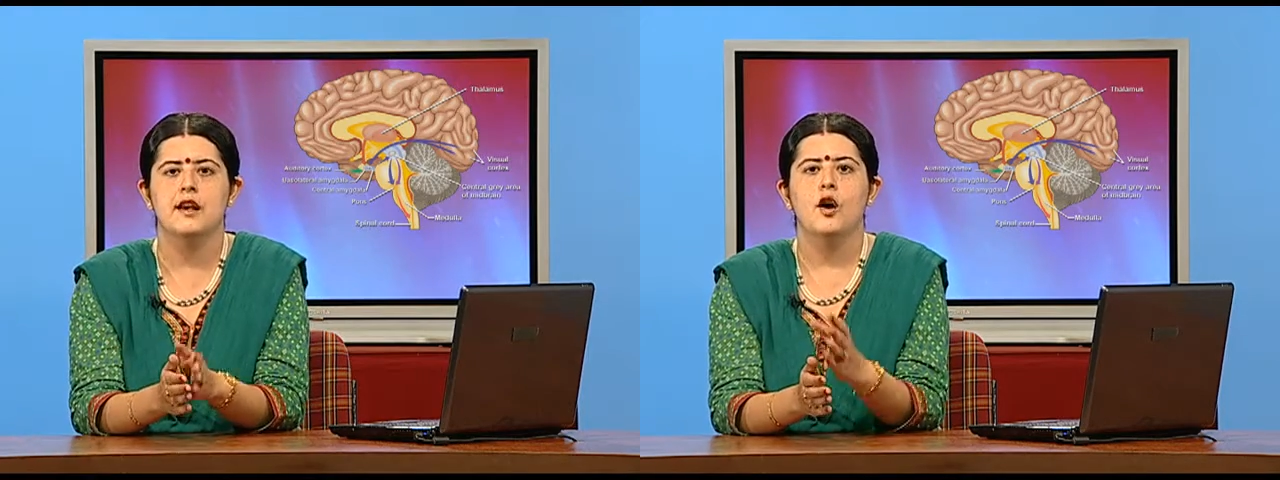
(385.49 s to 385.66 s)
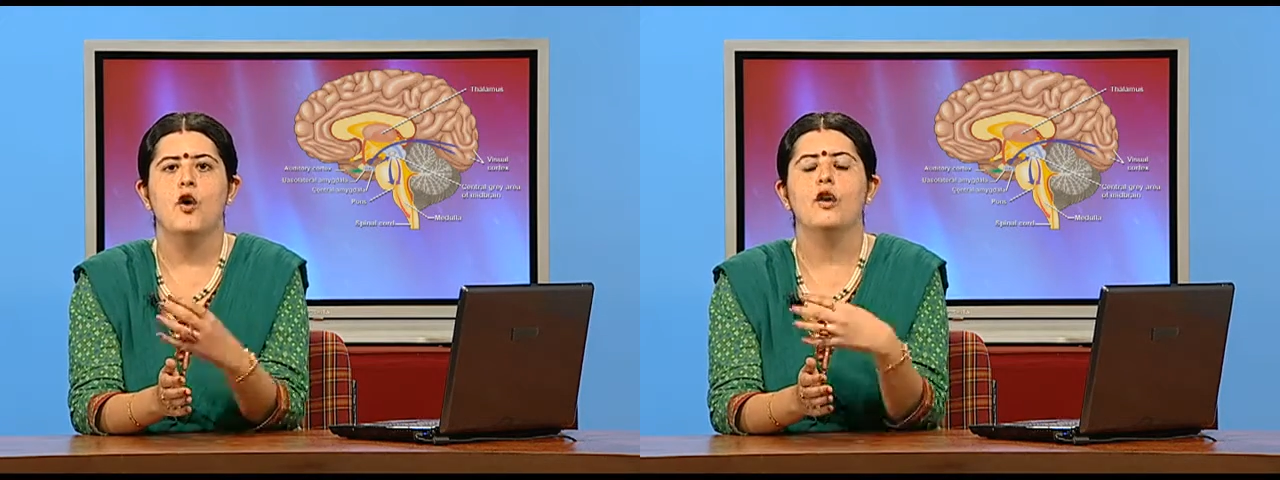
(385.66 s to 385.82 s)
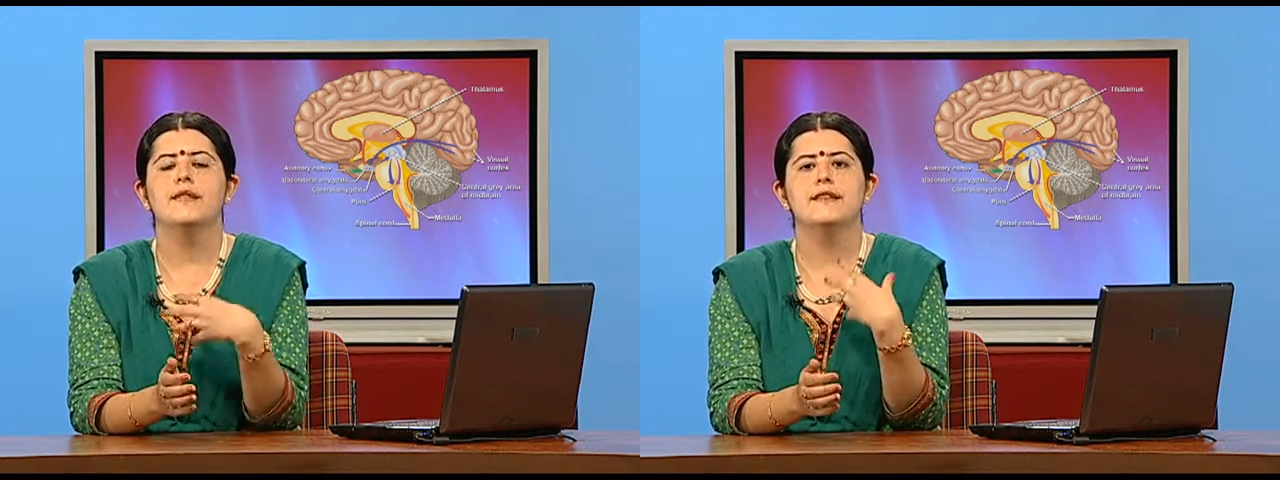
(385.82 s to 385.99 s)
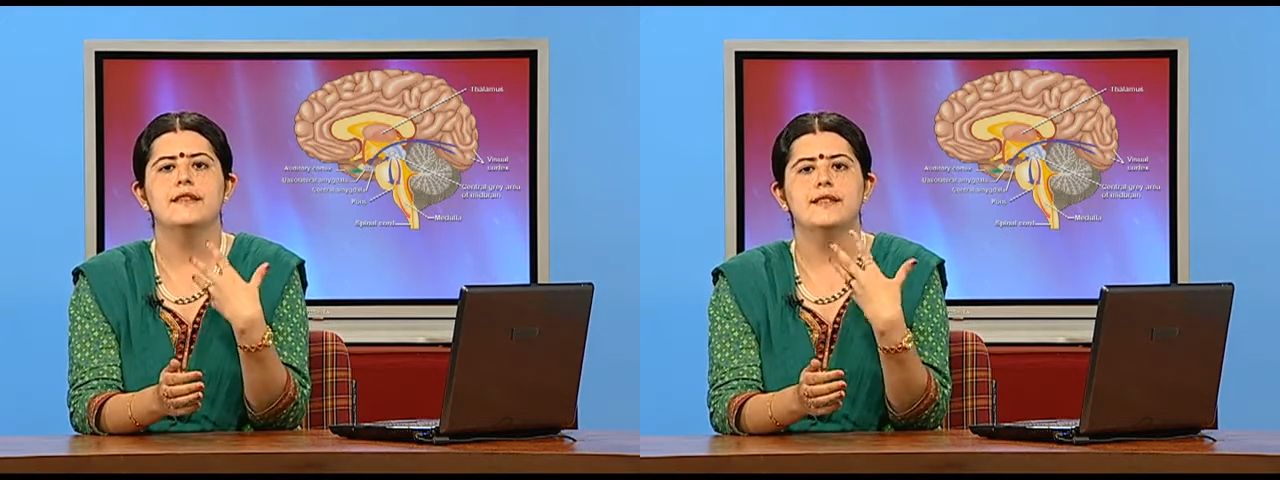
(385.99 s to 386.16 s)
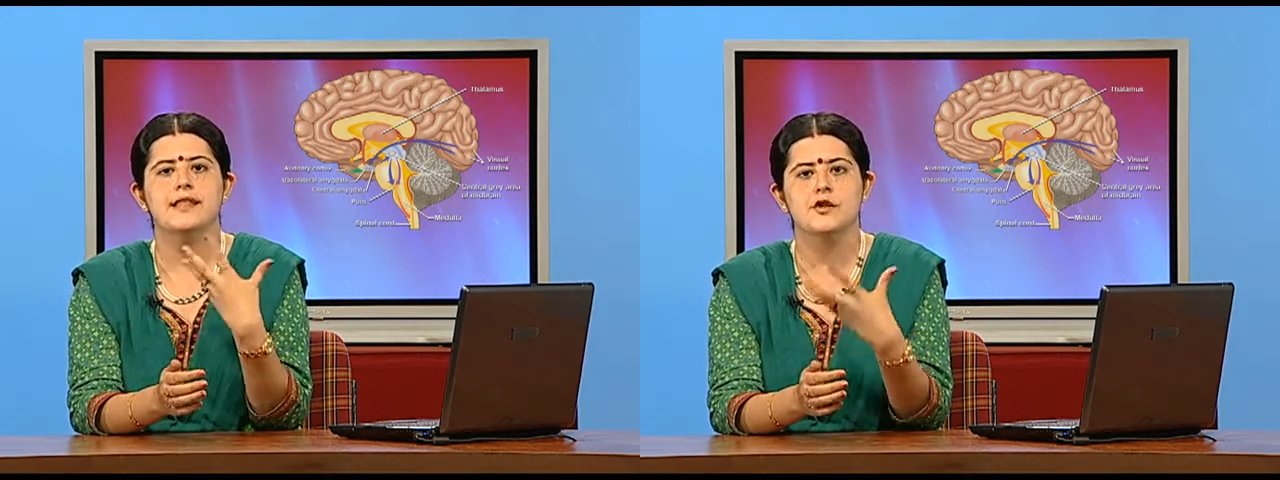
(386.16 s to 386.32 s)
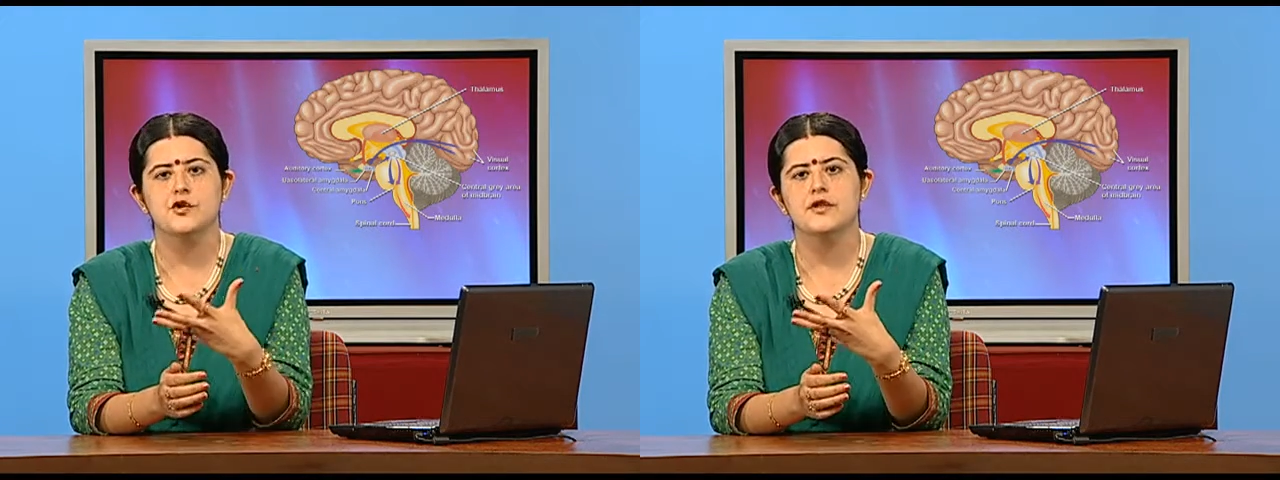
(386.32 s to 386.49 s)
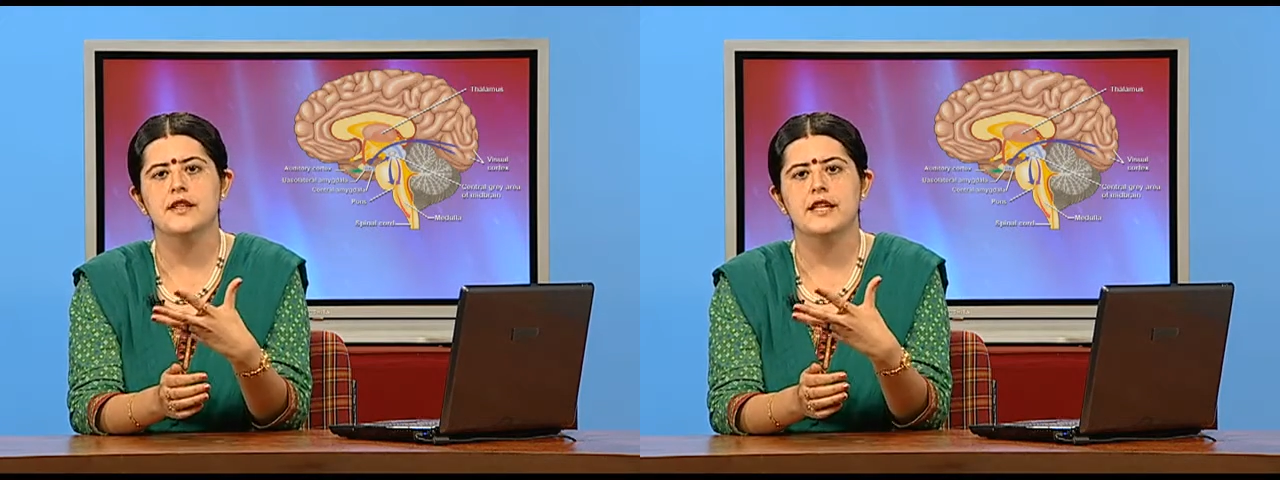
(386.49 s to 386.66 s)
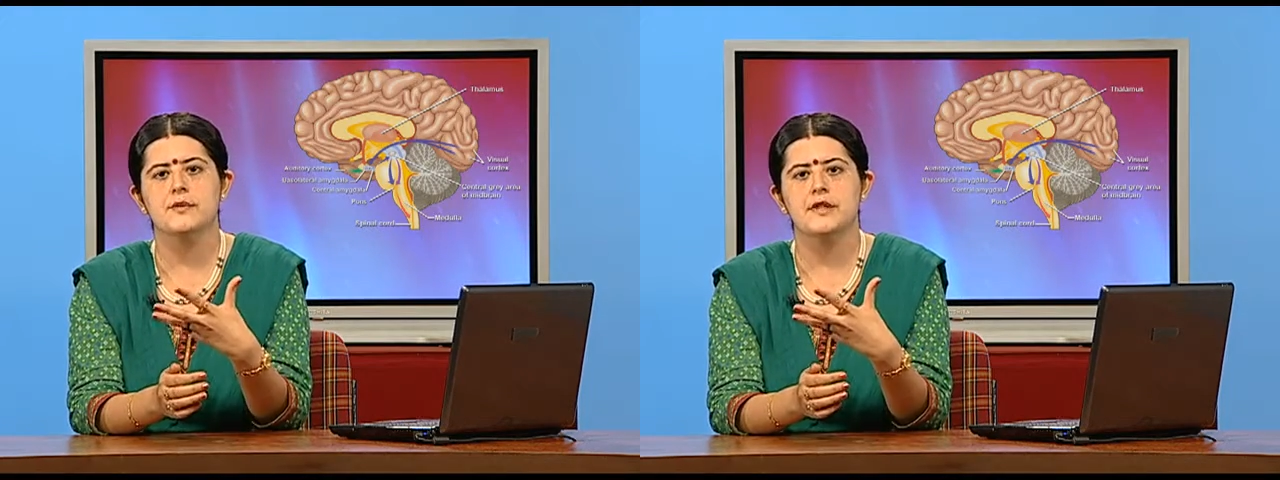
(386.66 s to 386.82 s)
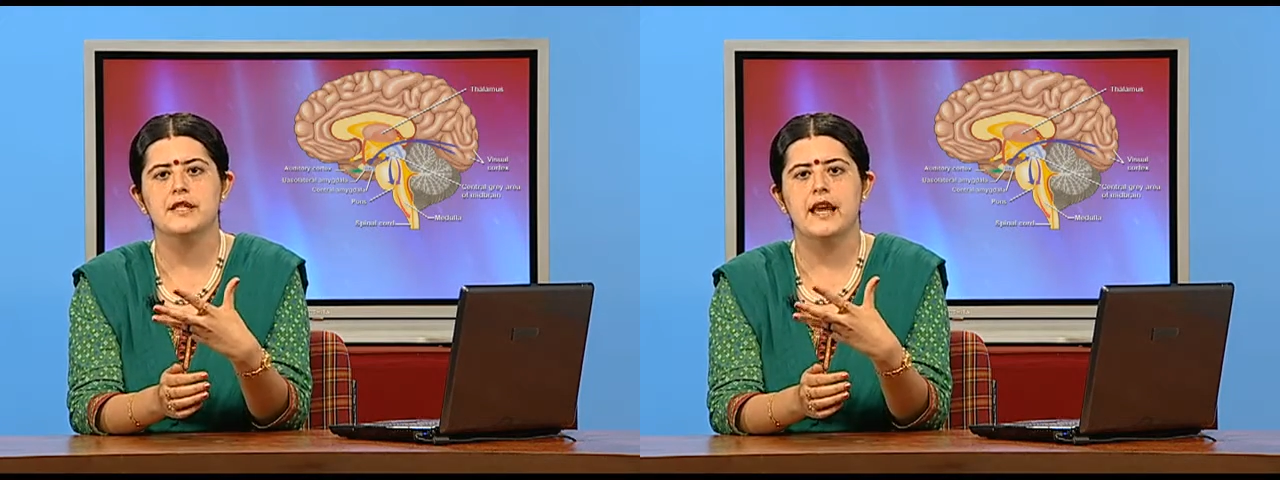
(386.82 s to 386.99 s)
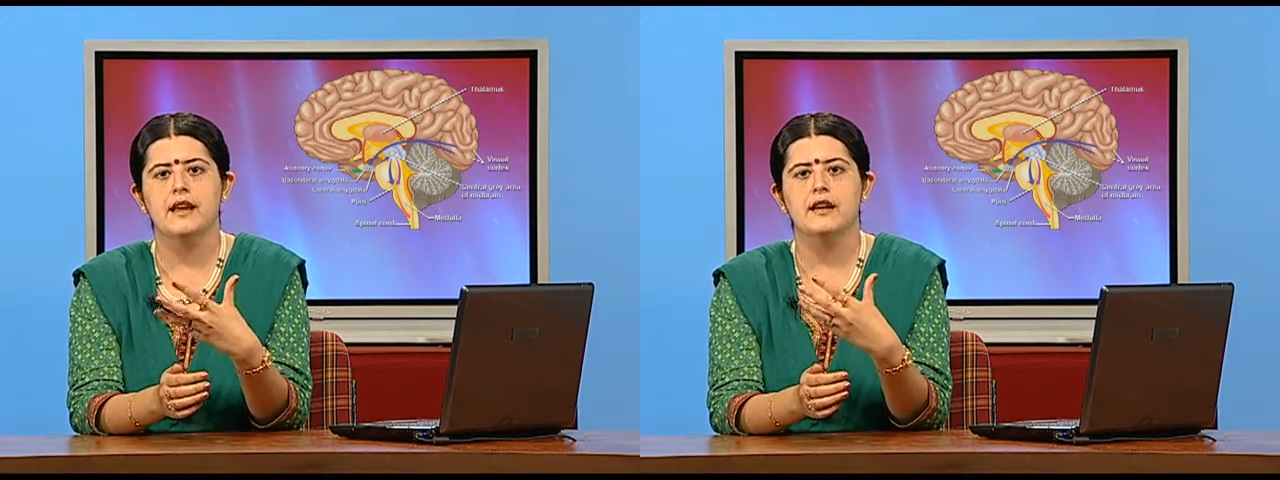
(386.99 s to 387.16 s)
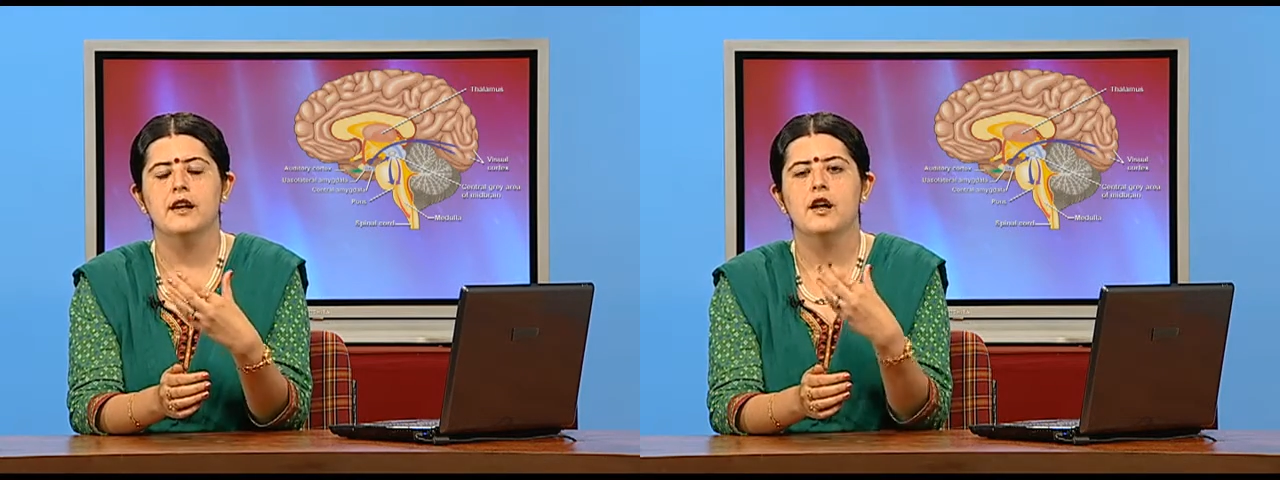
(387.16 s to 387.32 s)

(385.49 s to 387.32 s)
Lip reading: all the decisions that we take,